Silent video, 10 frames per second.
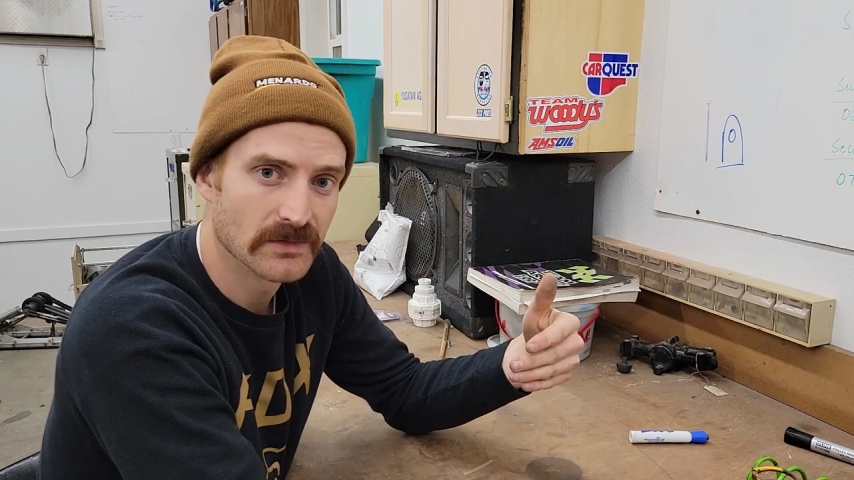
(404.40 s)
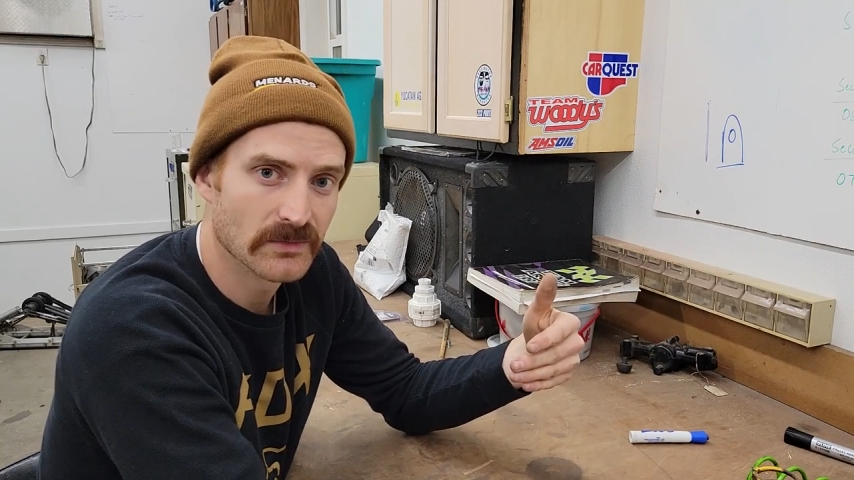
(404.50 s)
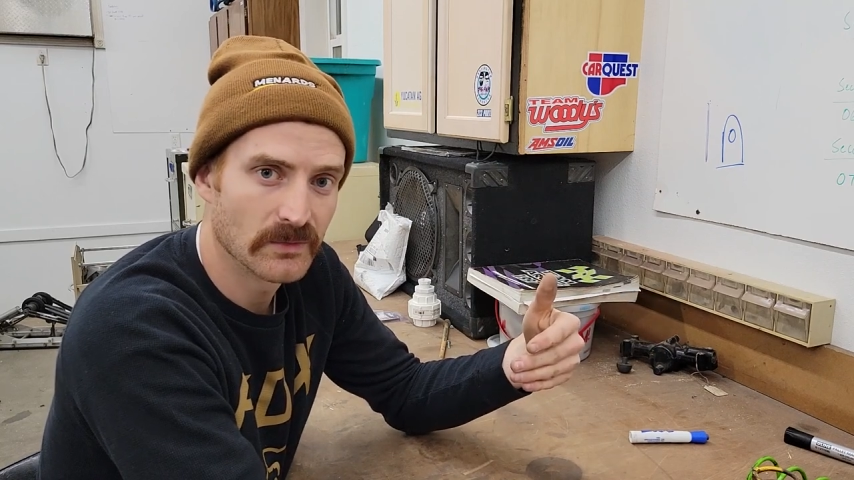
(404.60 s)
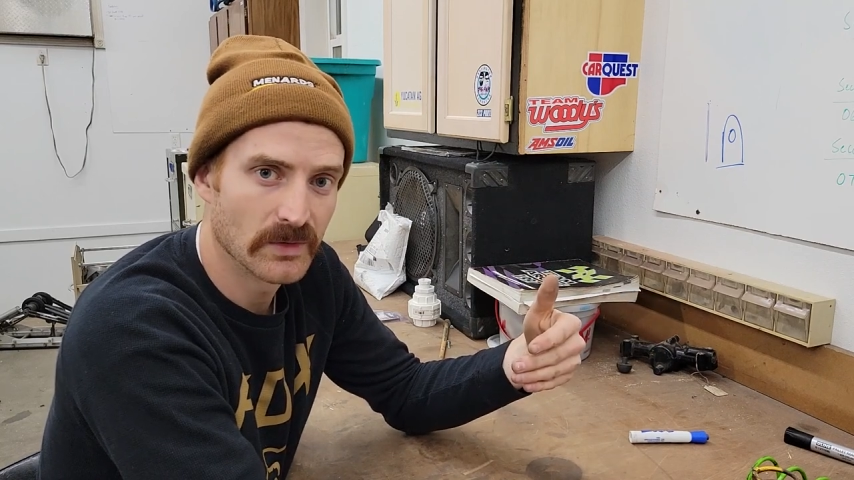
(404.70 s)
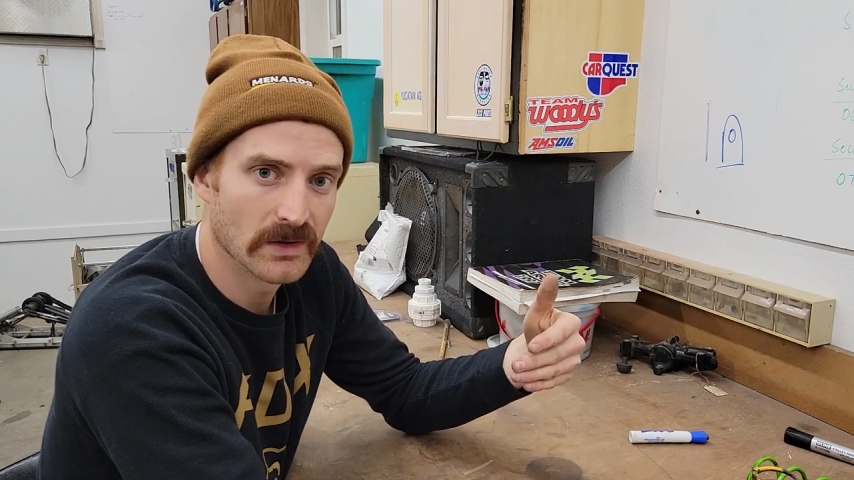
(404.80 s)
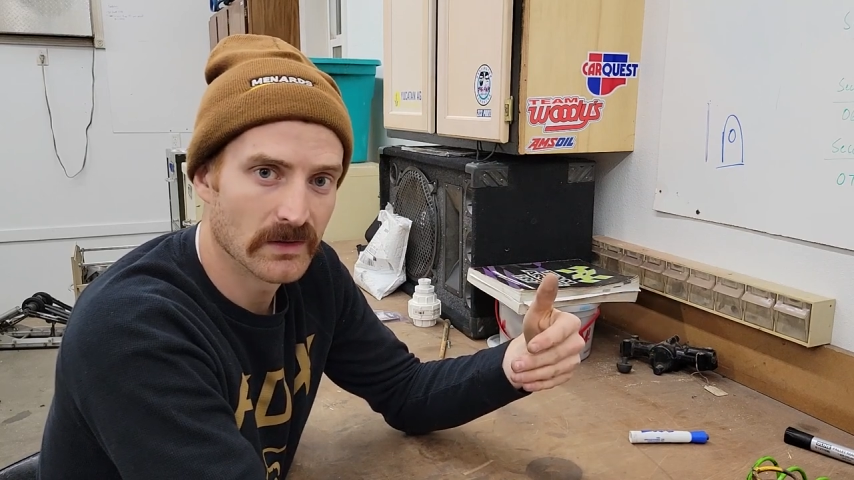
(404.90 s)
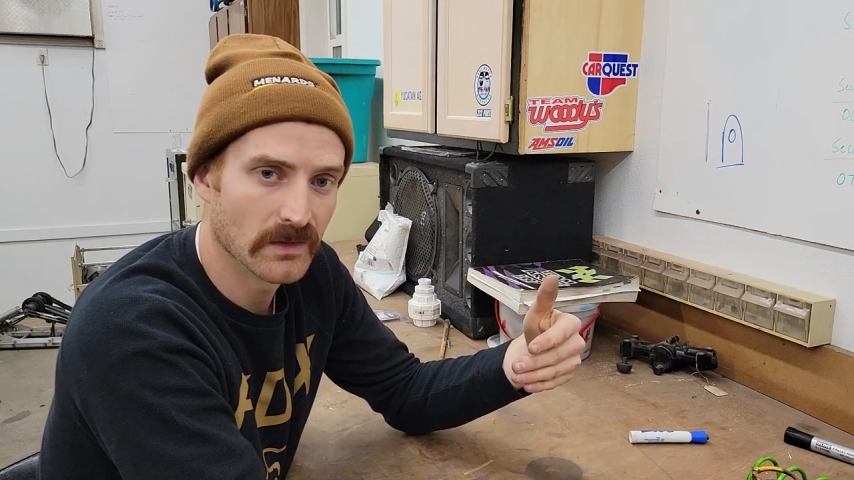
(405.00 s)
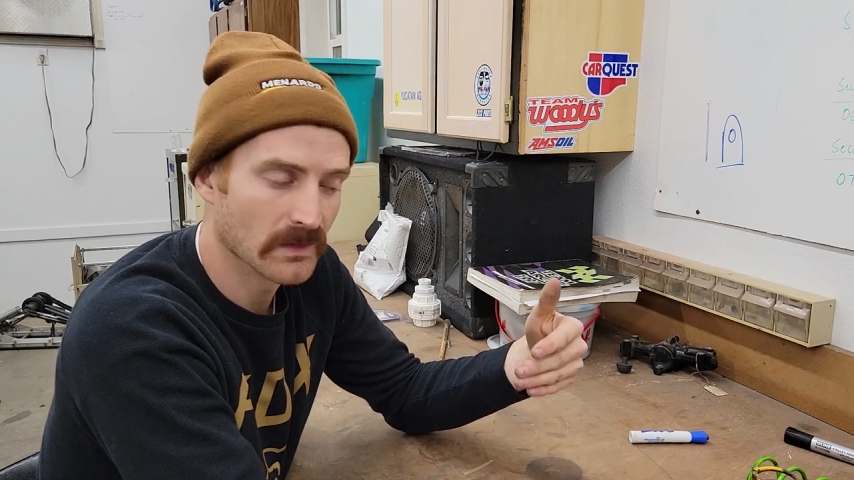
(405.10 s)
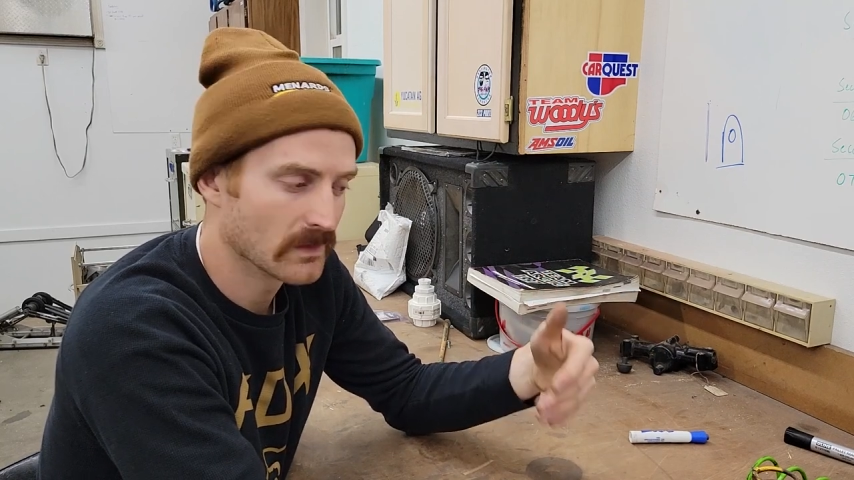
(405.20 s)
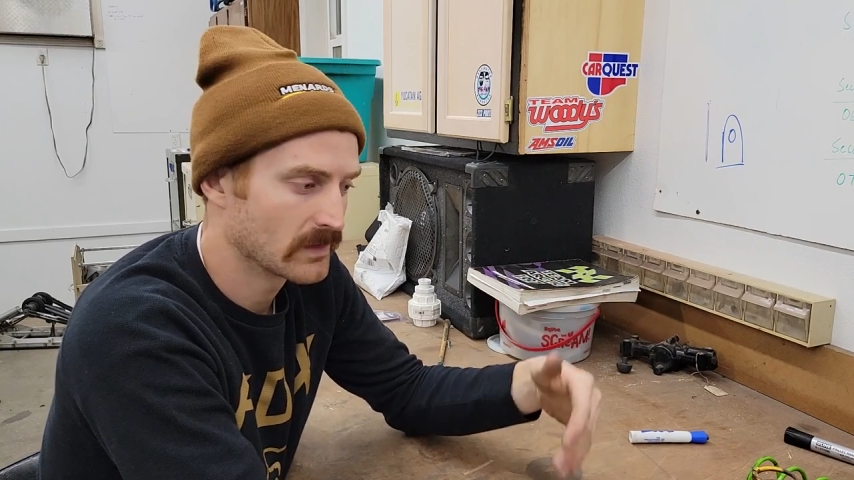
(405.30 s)

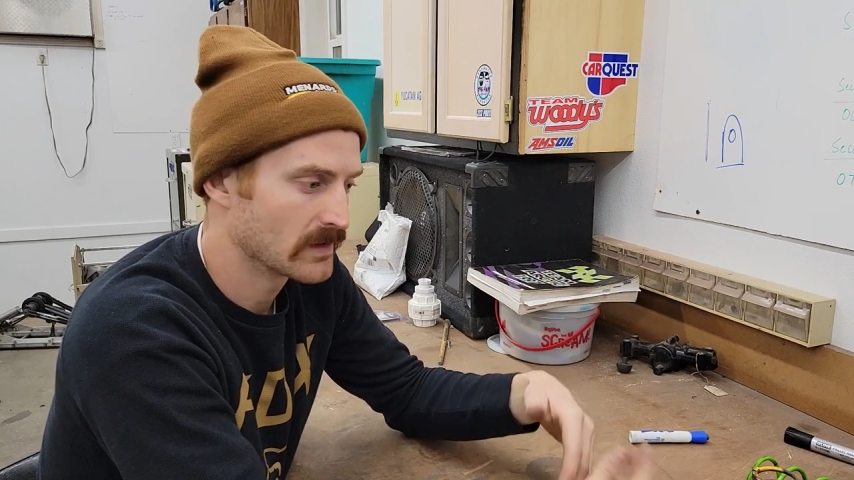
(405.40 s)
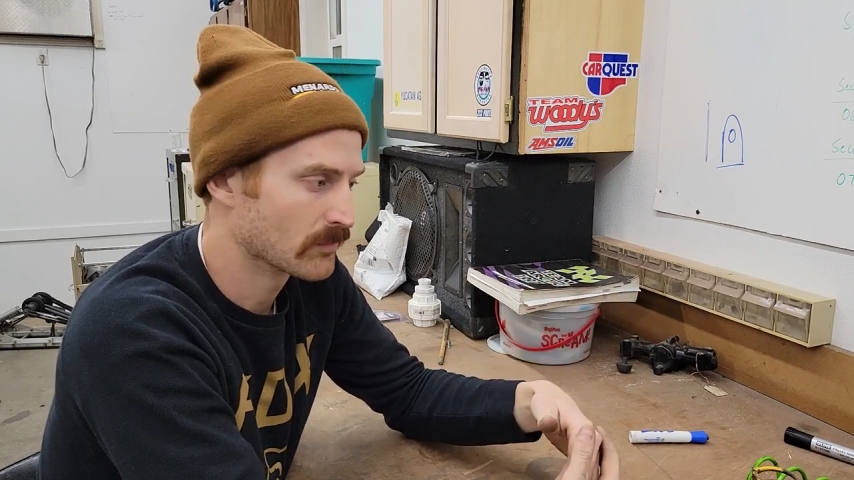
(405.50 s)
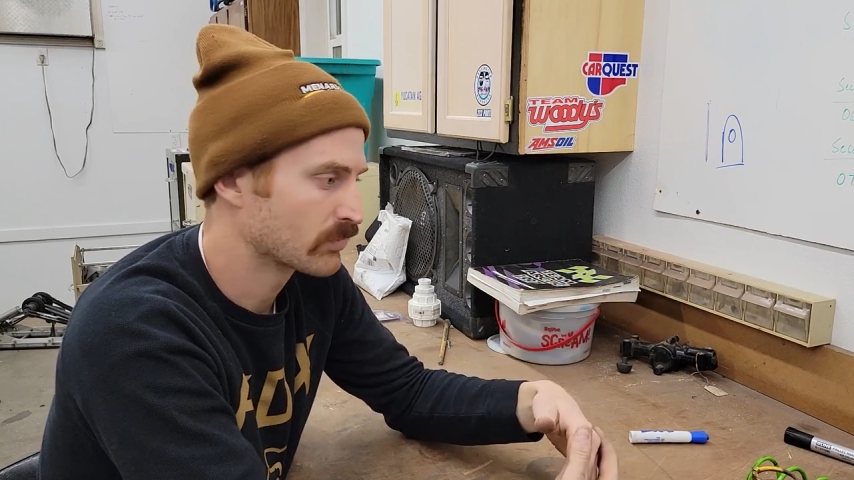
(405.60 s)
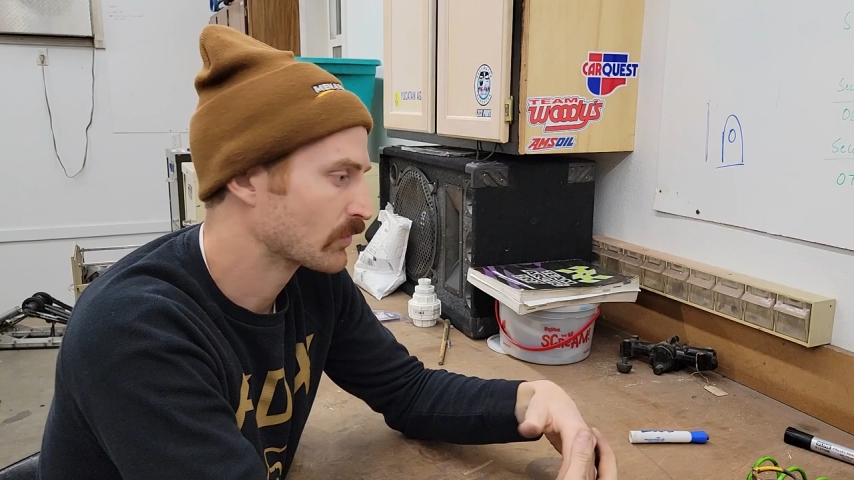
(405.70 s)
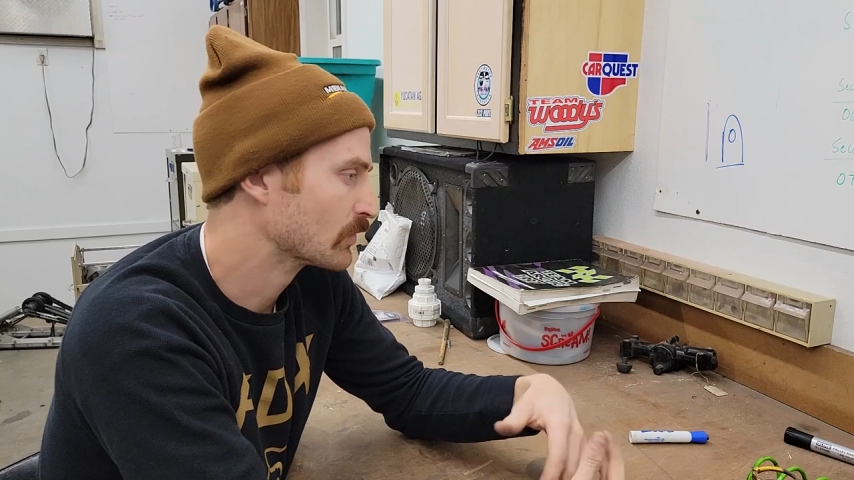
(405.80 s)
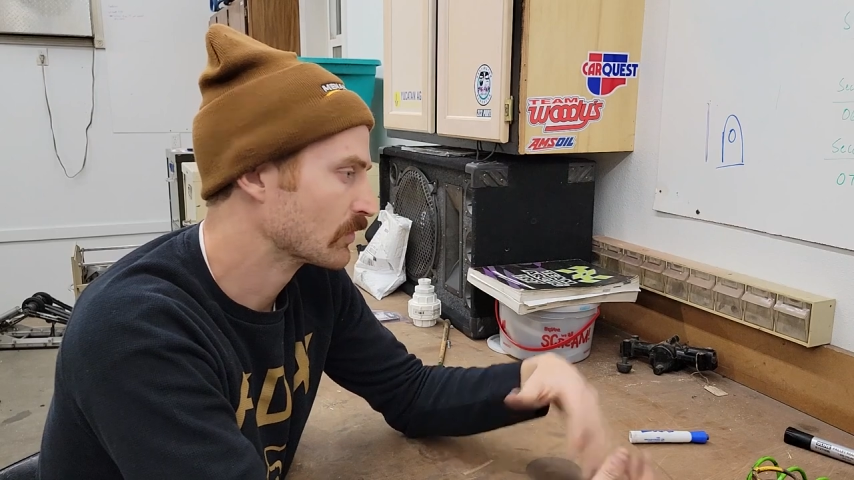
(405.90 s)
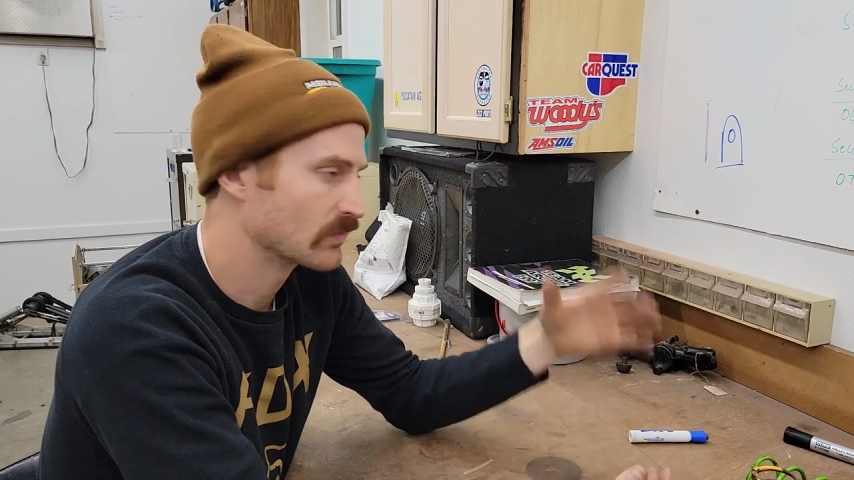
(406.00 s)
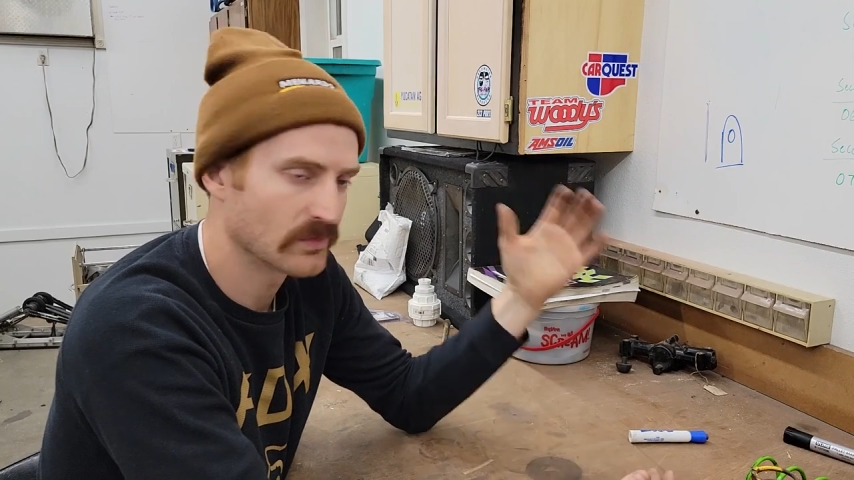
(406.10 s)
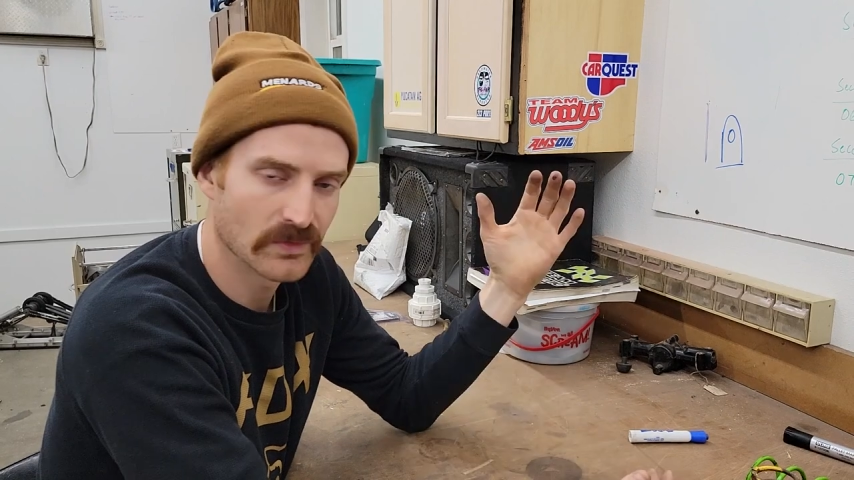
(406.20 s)
will improve